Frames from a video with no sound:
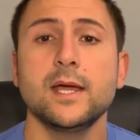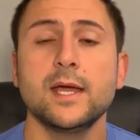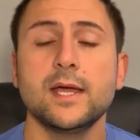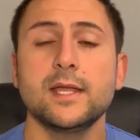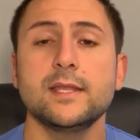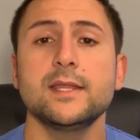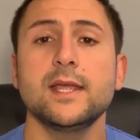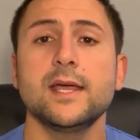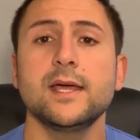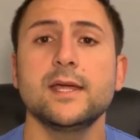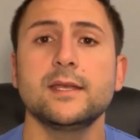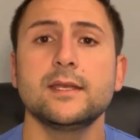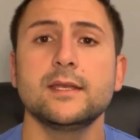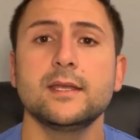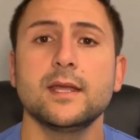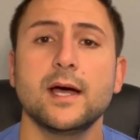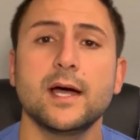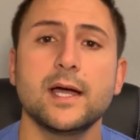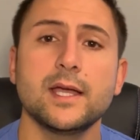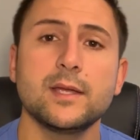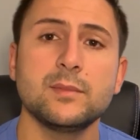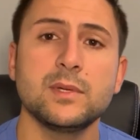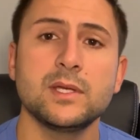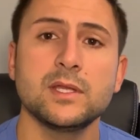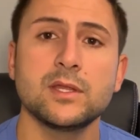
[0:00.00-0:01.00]
And then
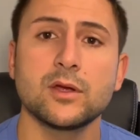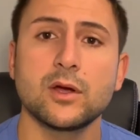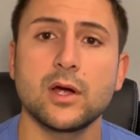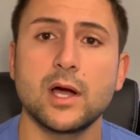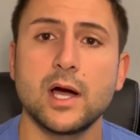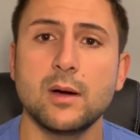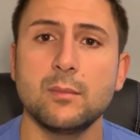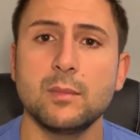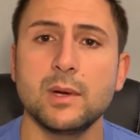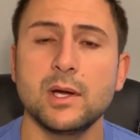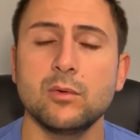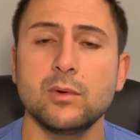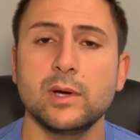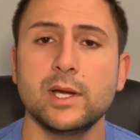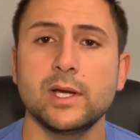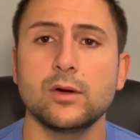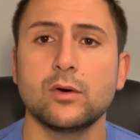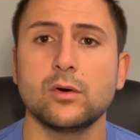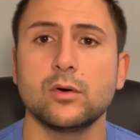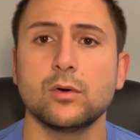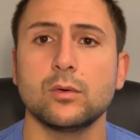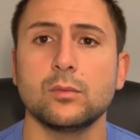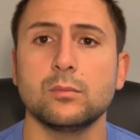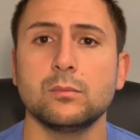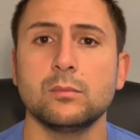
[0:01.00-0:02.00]
I am either on my way
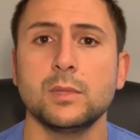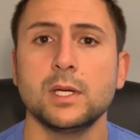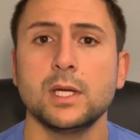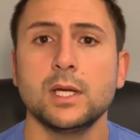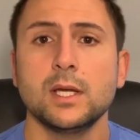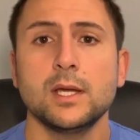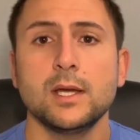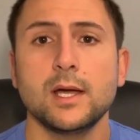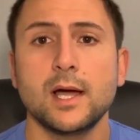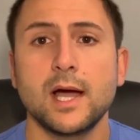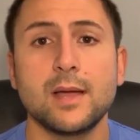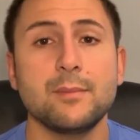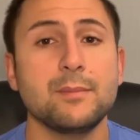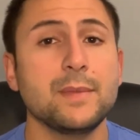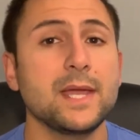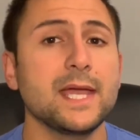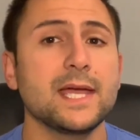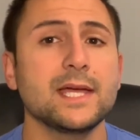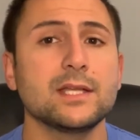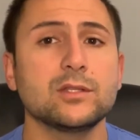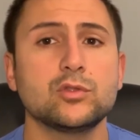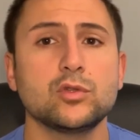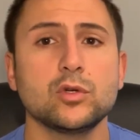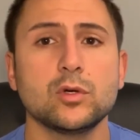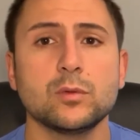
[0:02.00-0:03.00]
home, I may
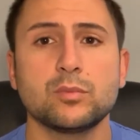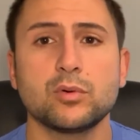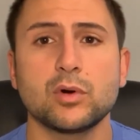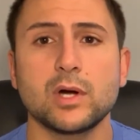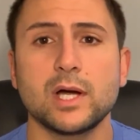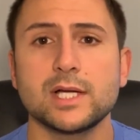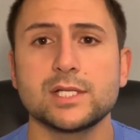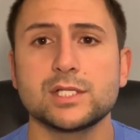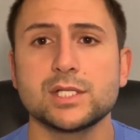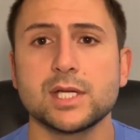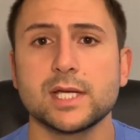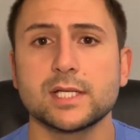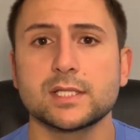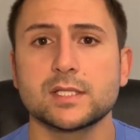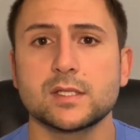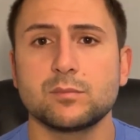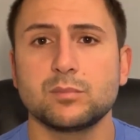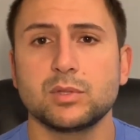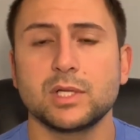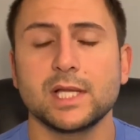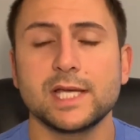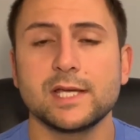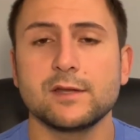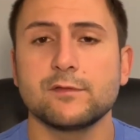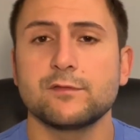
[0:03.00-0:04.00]
head to a project to
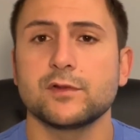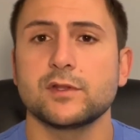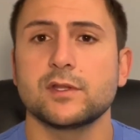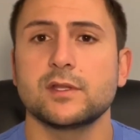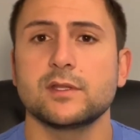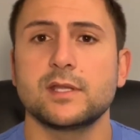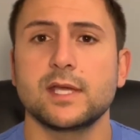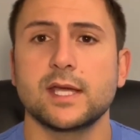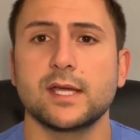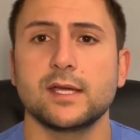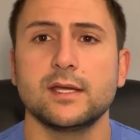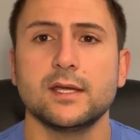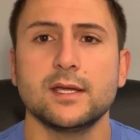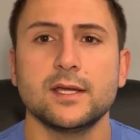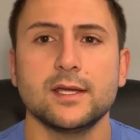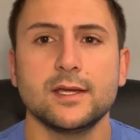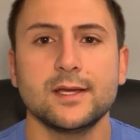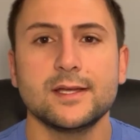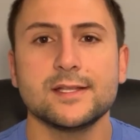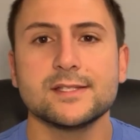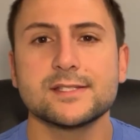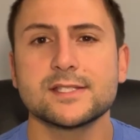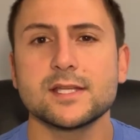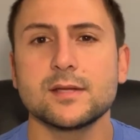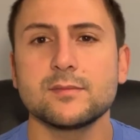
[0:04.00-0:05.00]
plan for the day,
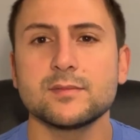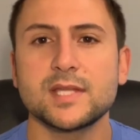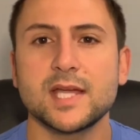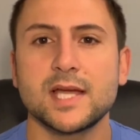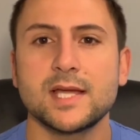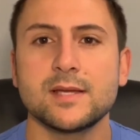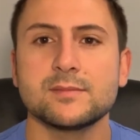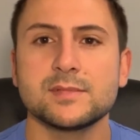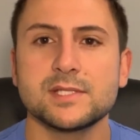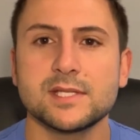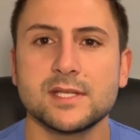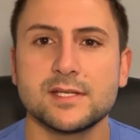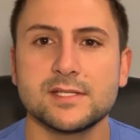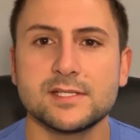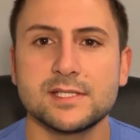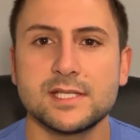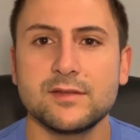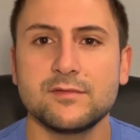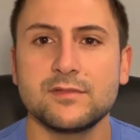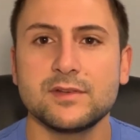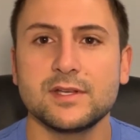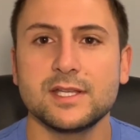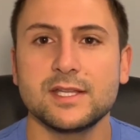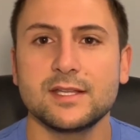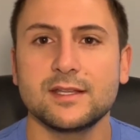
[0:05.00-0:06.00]
and sometimes it is
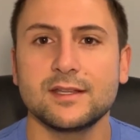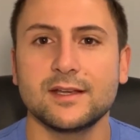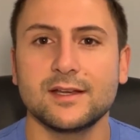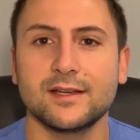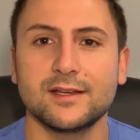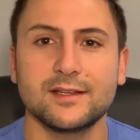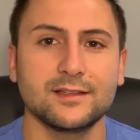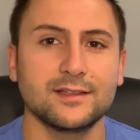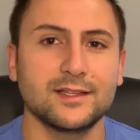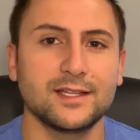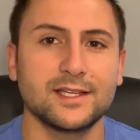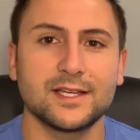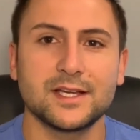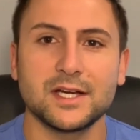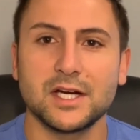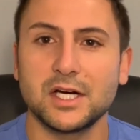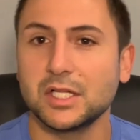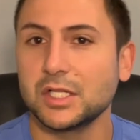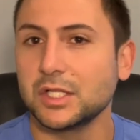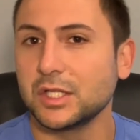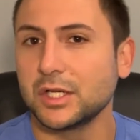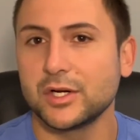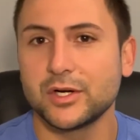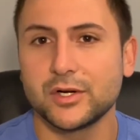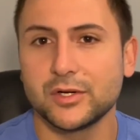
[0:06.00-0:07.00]
even like
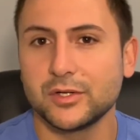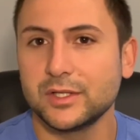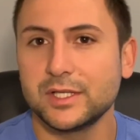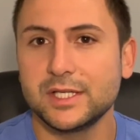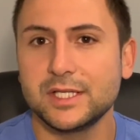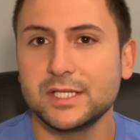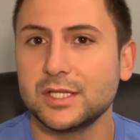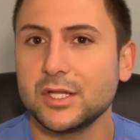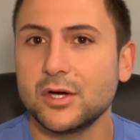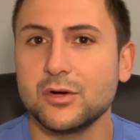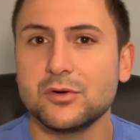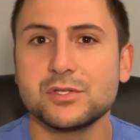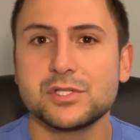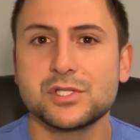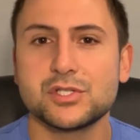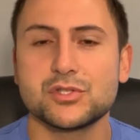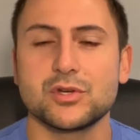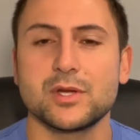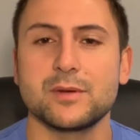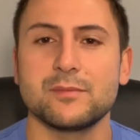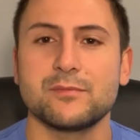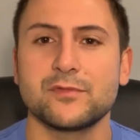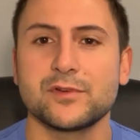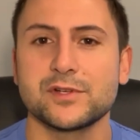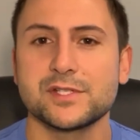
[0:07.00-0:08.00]
an early Lowe's
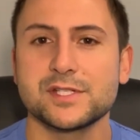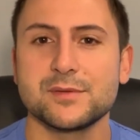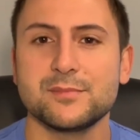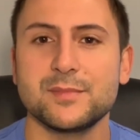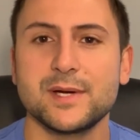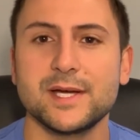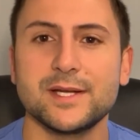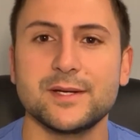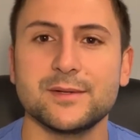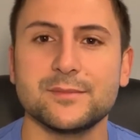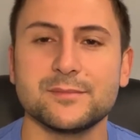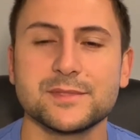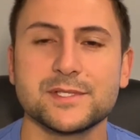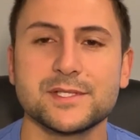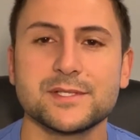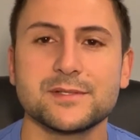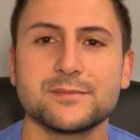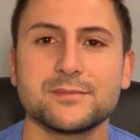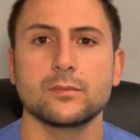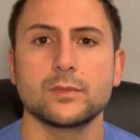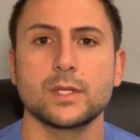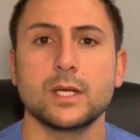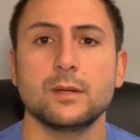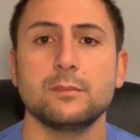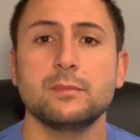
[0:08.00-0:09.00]
trip for some
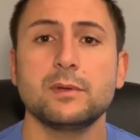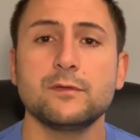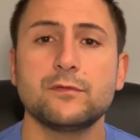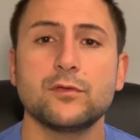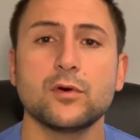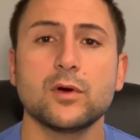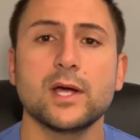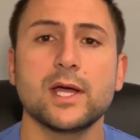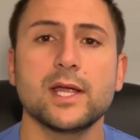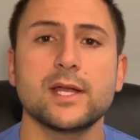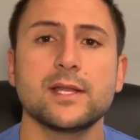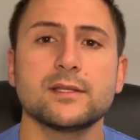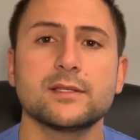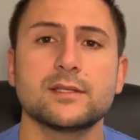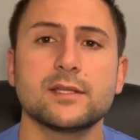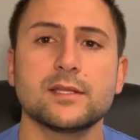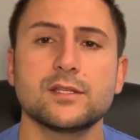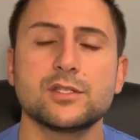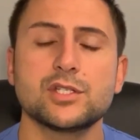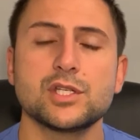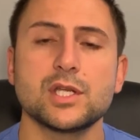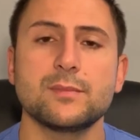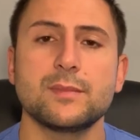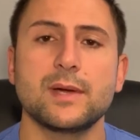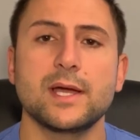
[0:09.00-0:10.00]
items. Before heading to
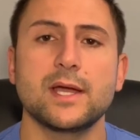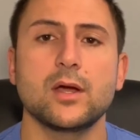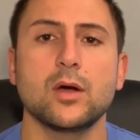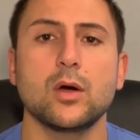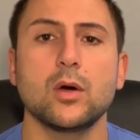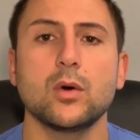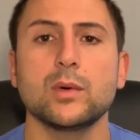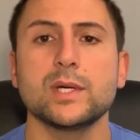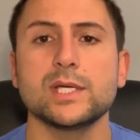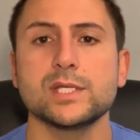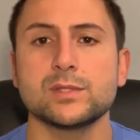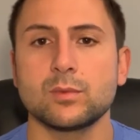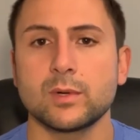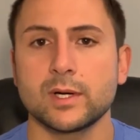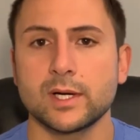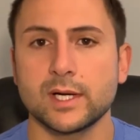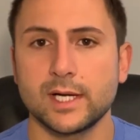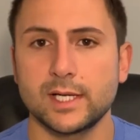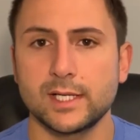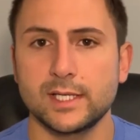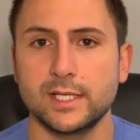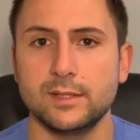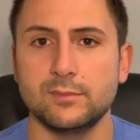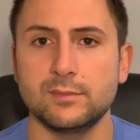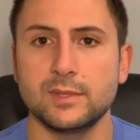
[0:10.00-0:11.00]
the gym, I always
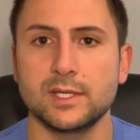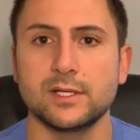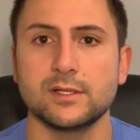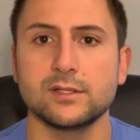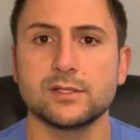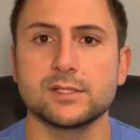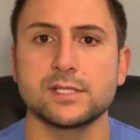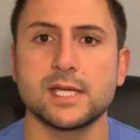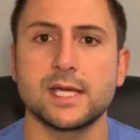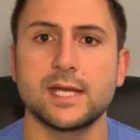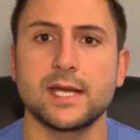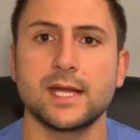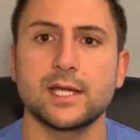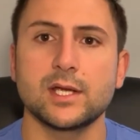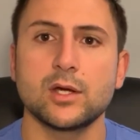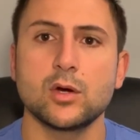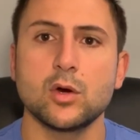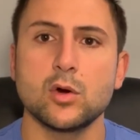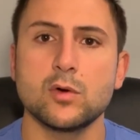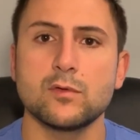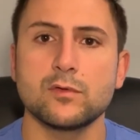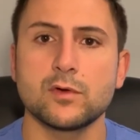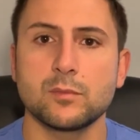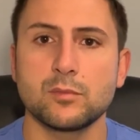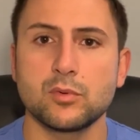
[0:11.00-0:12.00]
work on emails and I
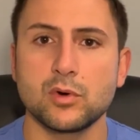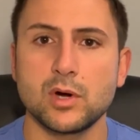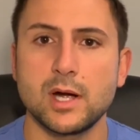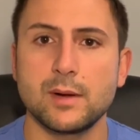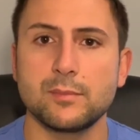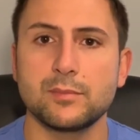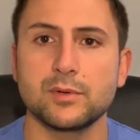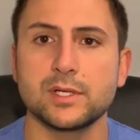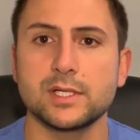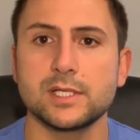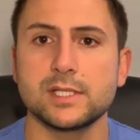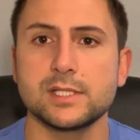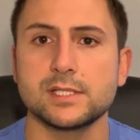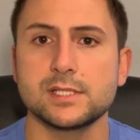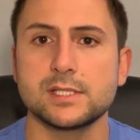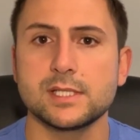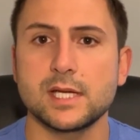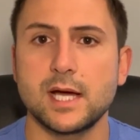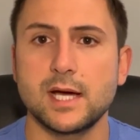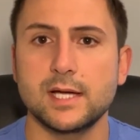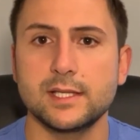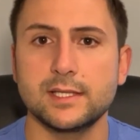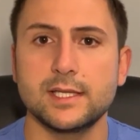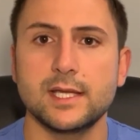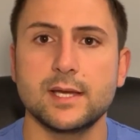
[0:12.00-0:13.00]
go over properties
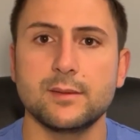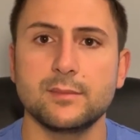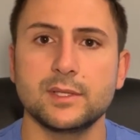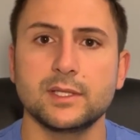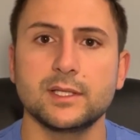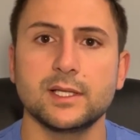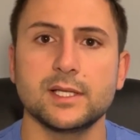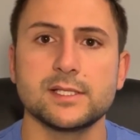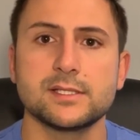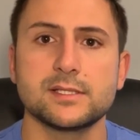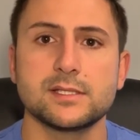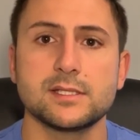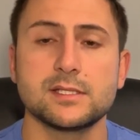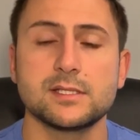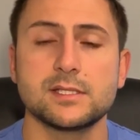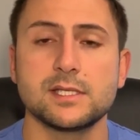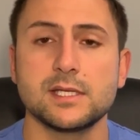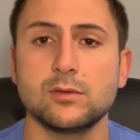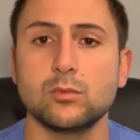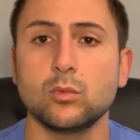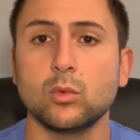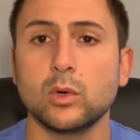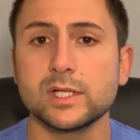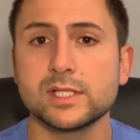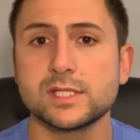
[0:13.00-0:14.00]
on the MLS to
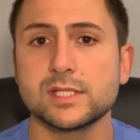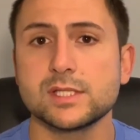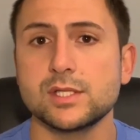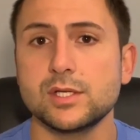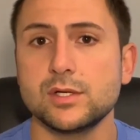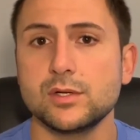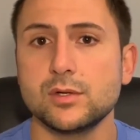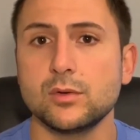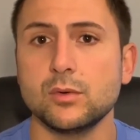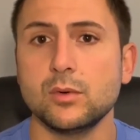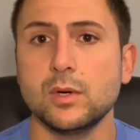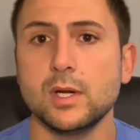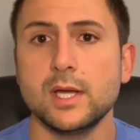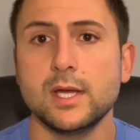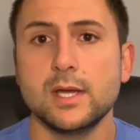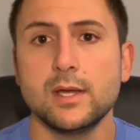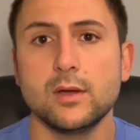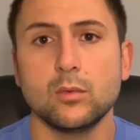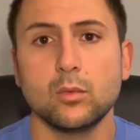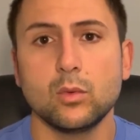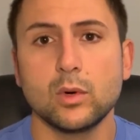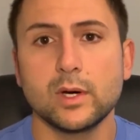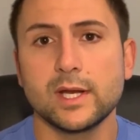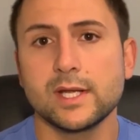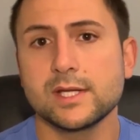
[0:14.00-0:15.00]
see what's new,
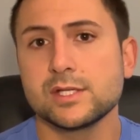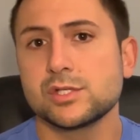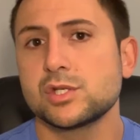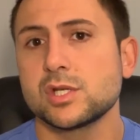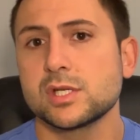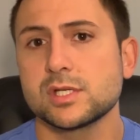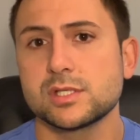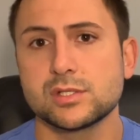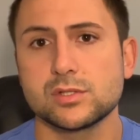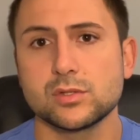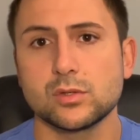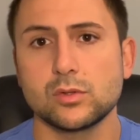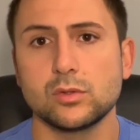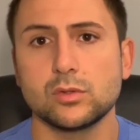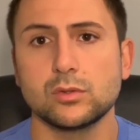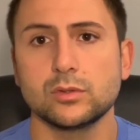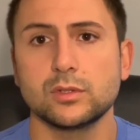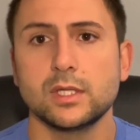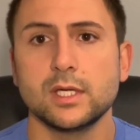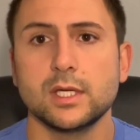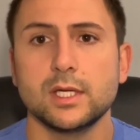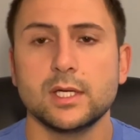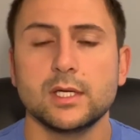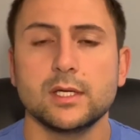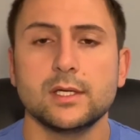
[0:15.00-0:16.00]
what has just
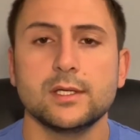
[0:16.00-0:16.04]
sold,